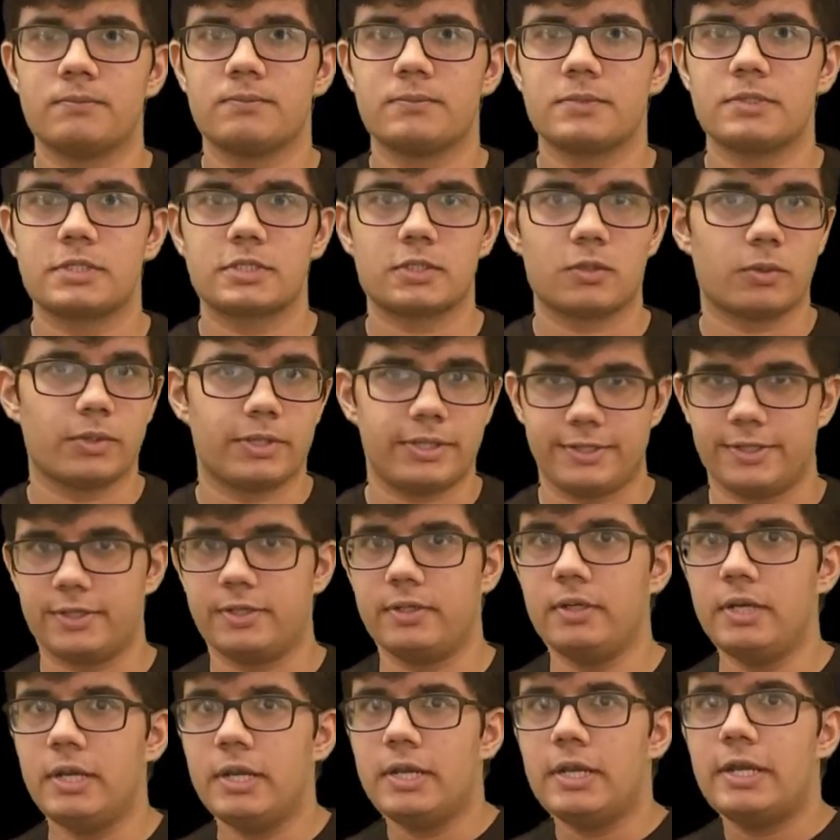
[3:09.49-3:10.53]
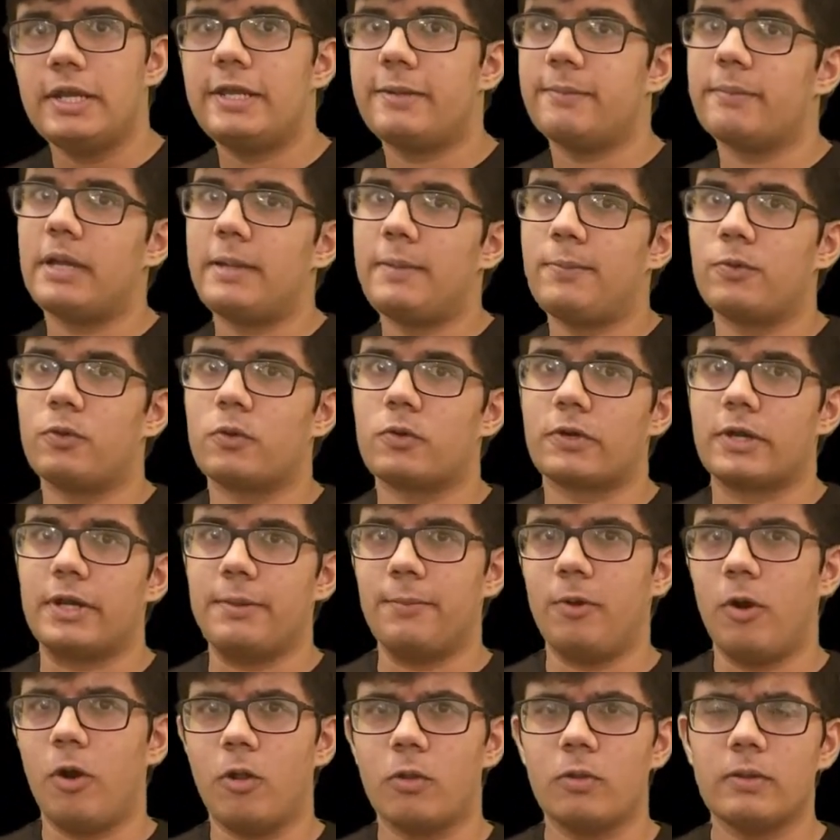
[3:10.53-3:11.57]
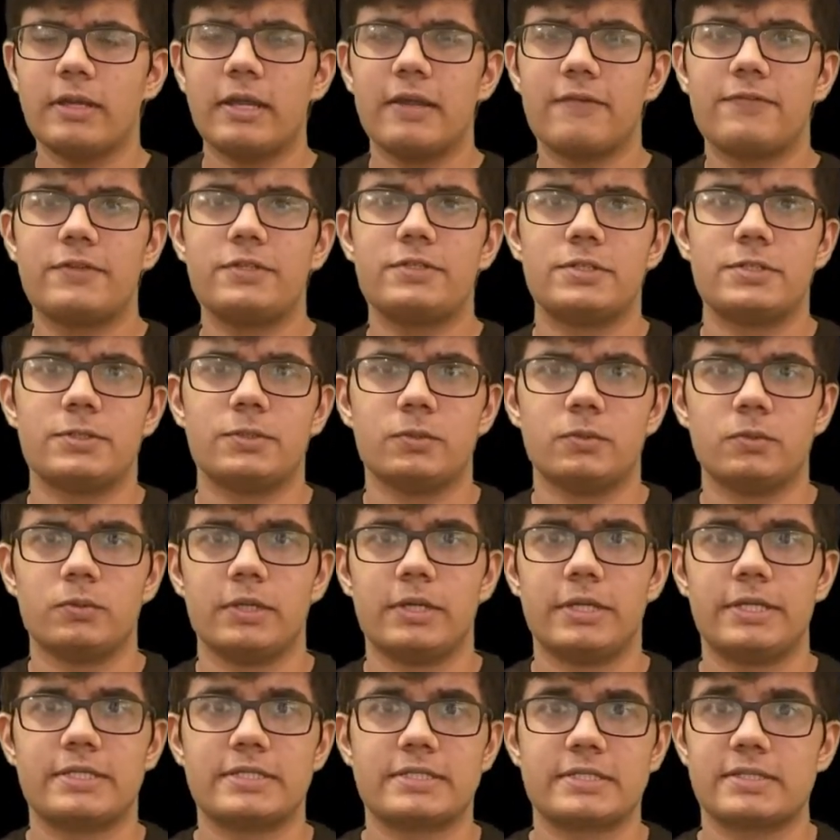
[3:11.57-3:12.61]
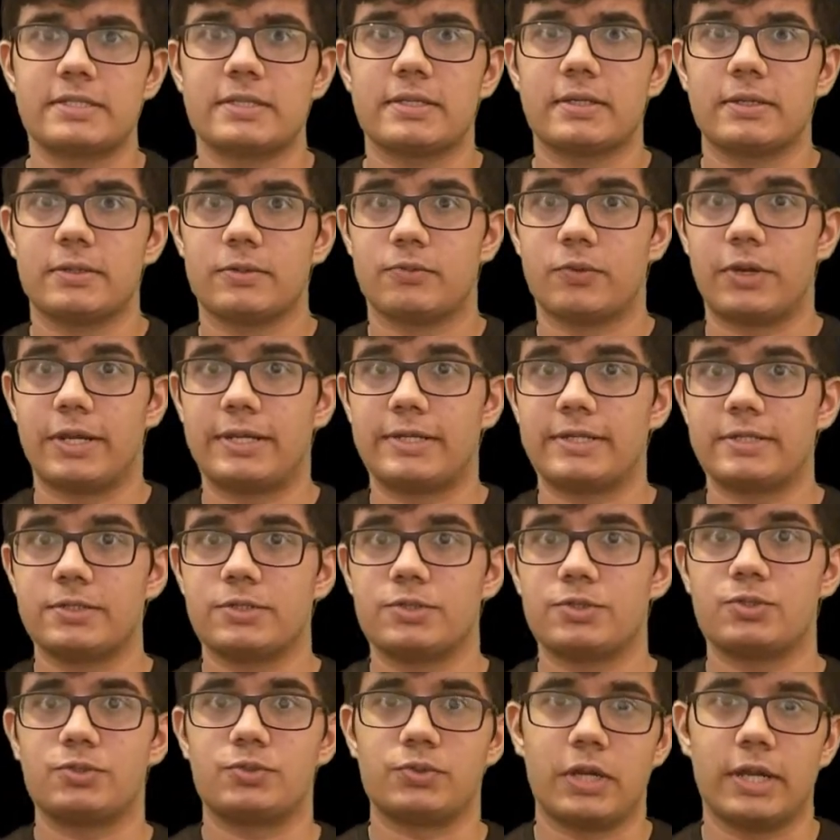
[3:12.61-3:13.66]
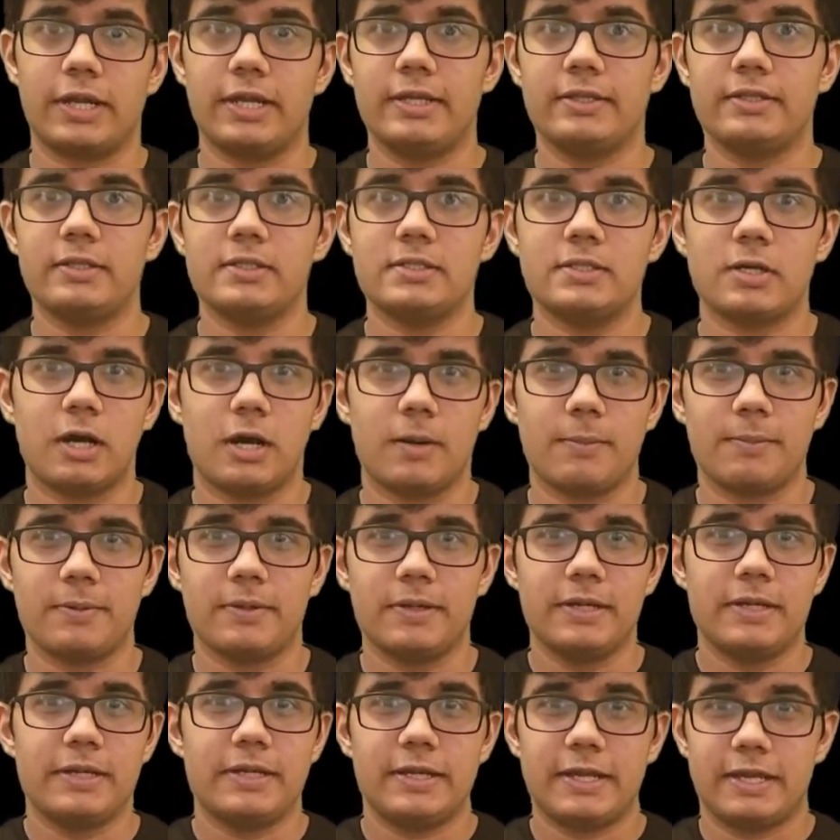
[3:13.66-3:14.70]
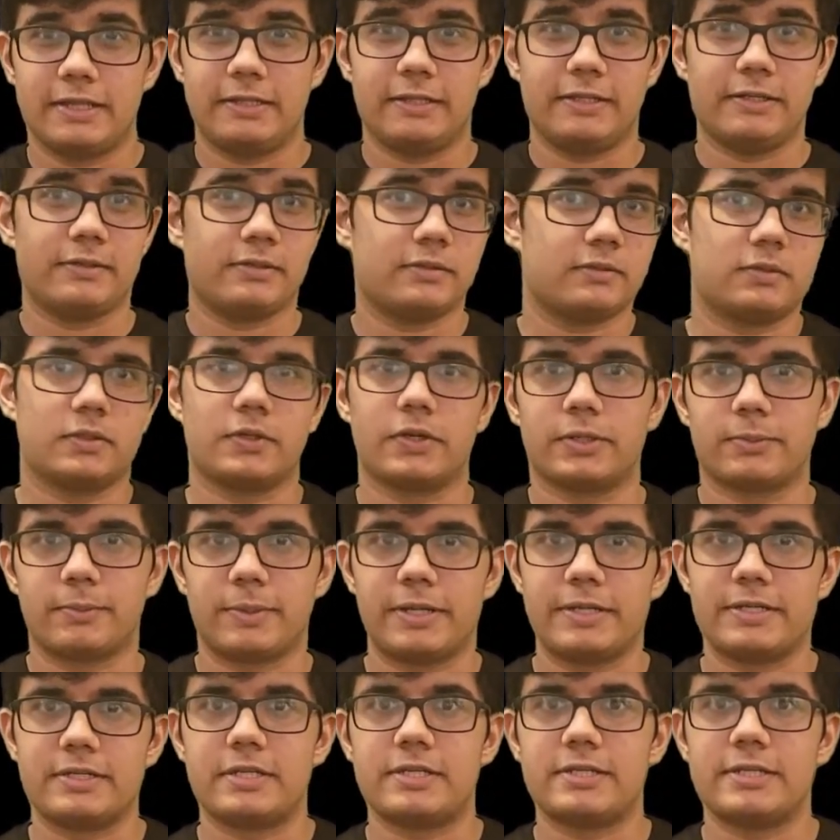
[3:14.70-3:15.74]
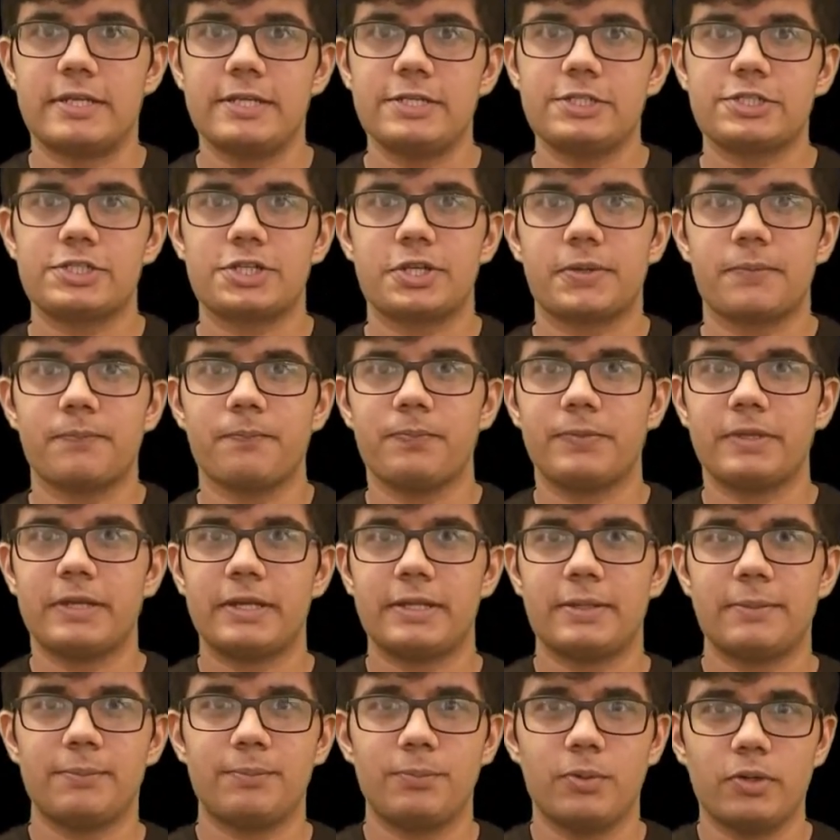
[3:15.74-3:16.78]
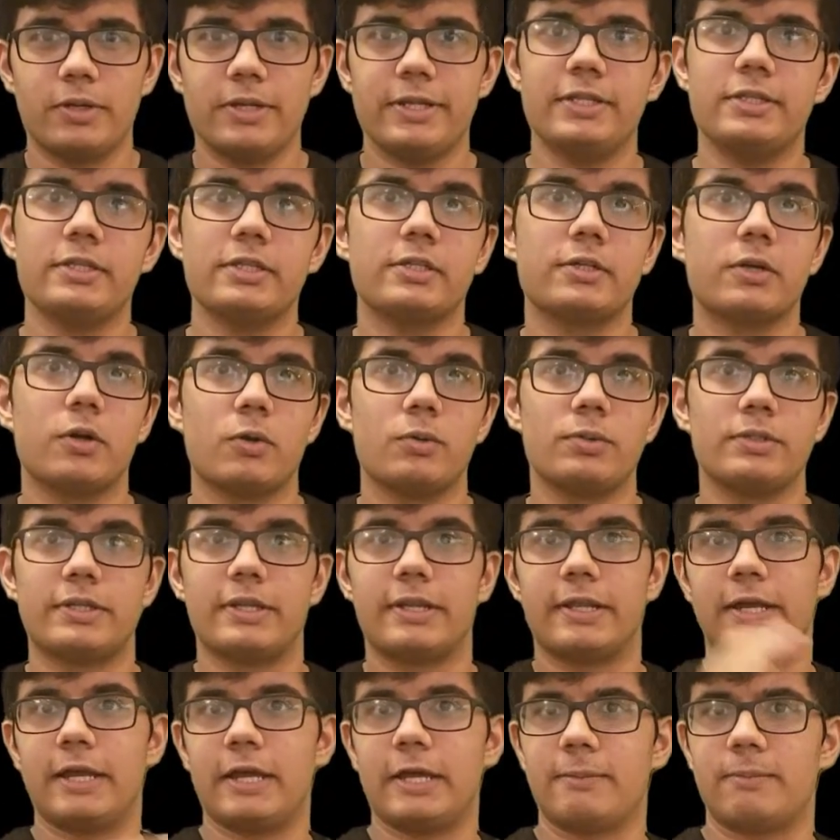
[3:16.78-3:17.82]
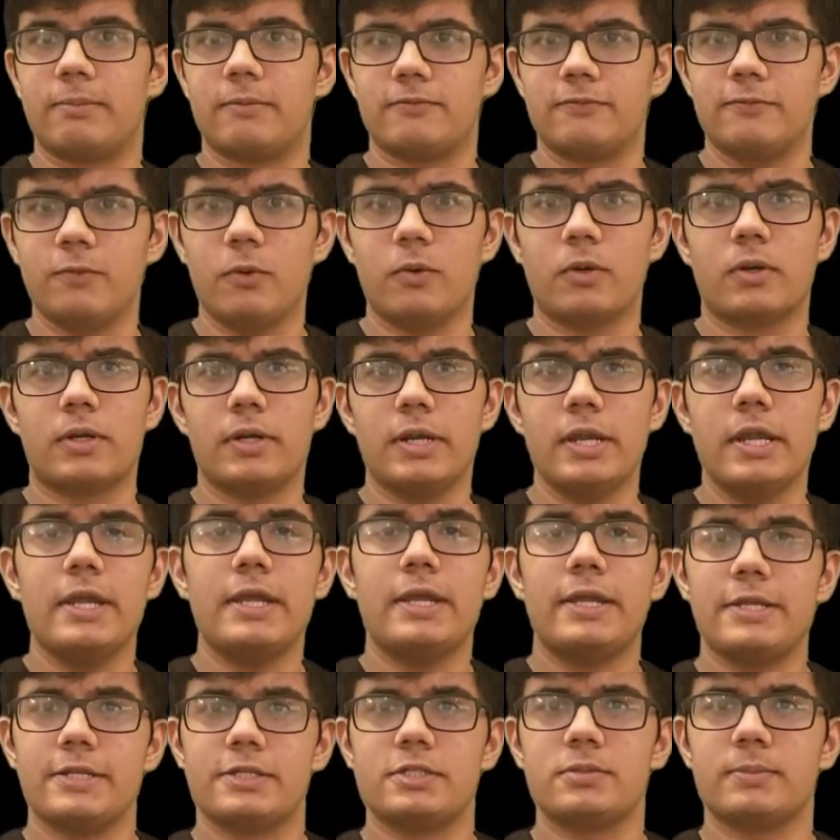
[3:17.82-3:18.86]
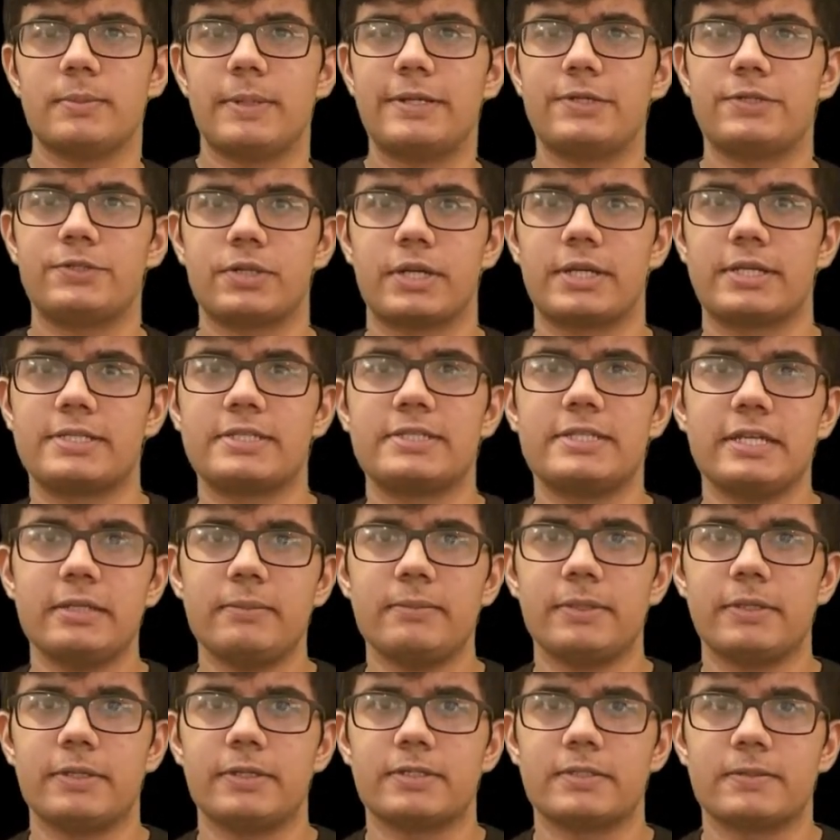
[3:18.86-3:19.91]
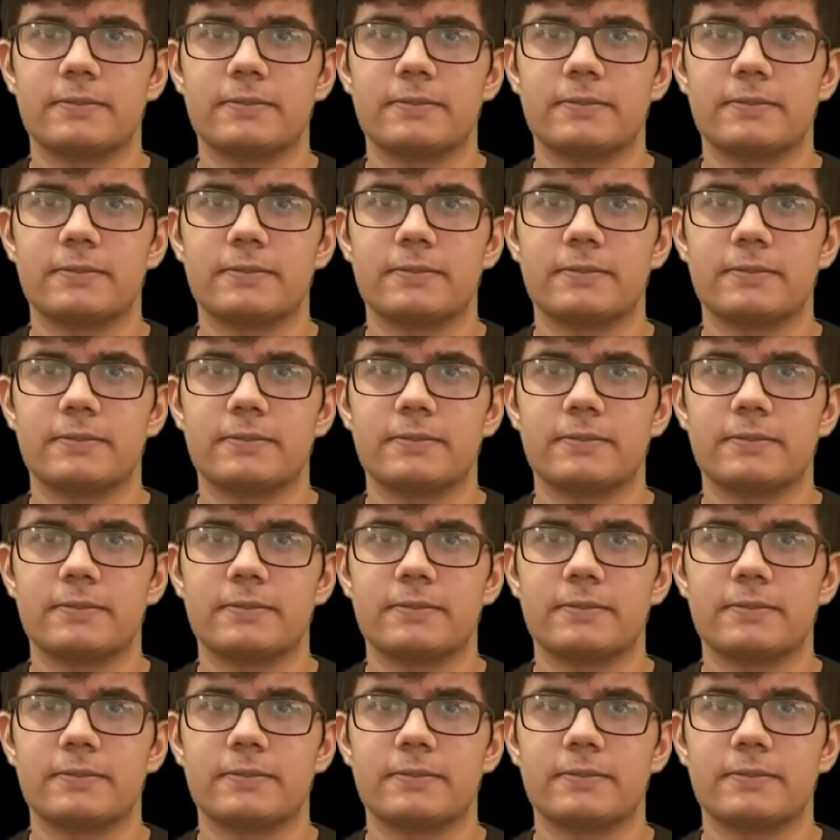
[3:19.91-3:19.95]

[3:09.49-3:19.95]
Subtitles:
So here, in my program, all I have to do is write try at the top and then correct my indentation and put in the code that I had before into my try statement.